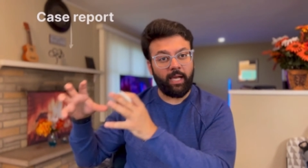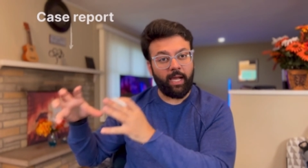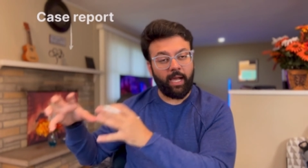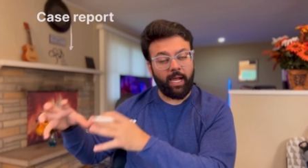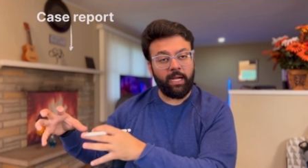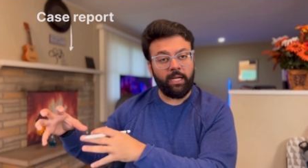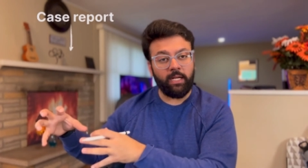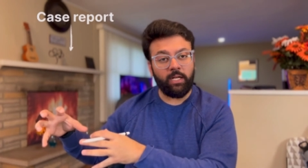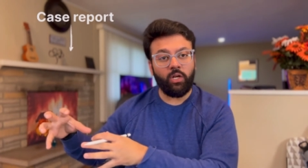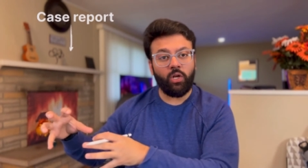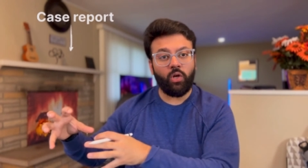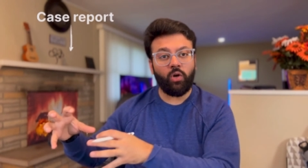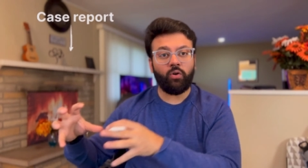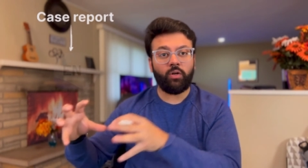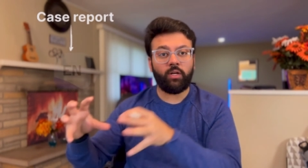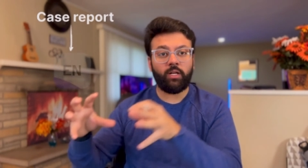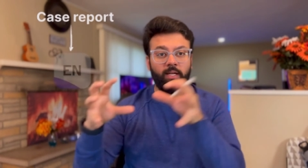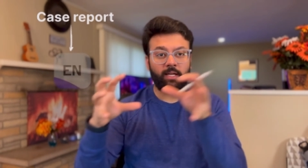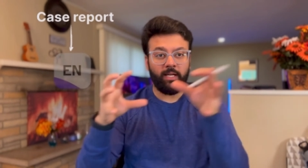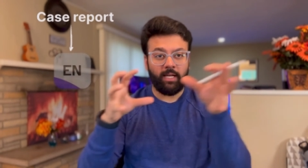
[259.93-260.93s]

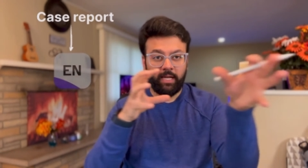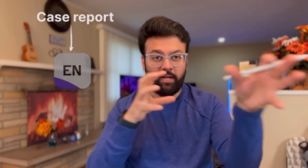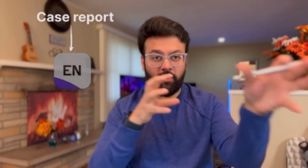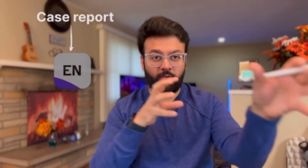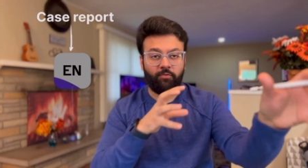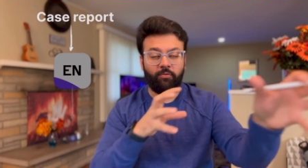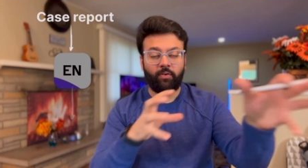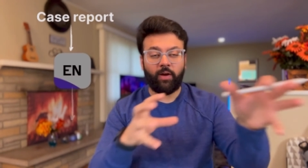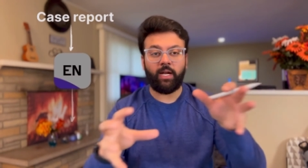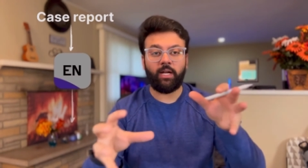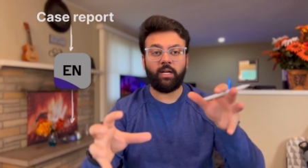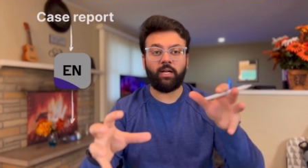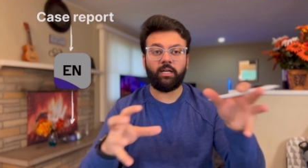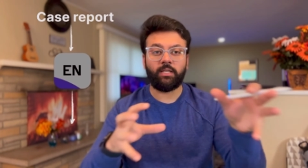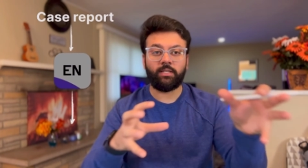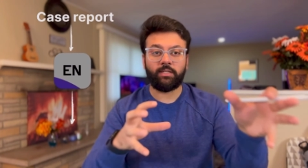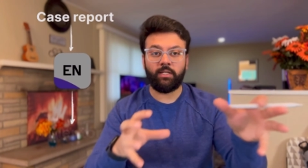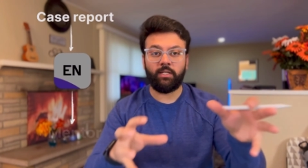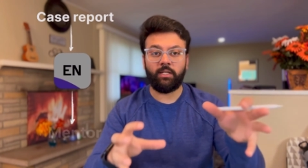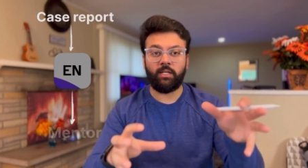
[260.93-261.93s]
EndNote, and find a
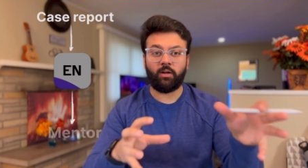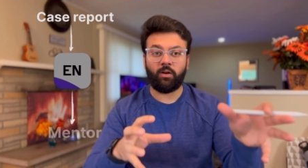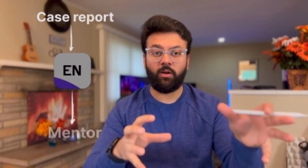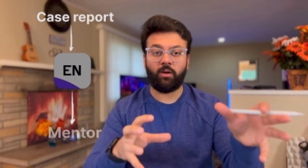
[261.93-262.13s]
senior